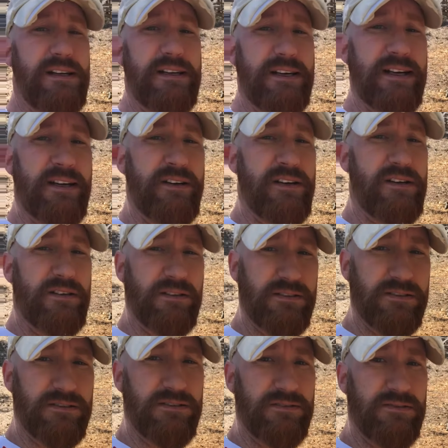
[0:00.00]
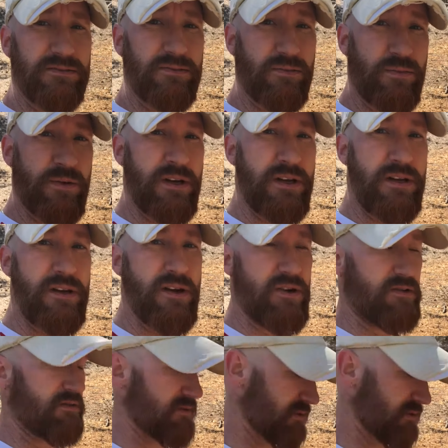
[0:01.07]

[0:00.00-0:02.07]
I don't know. What do you know?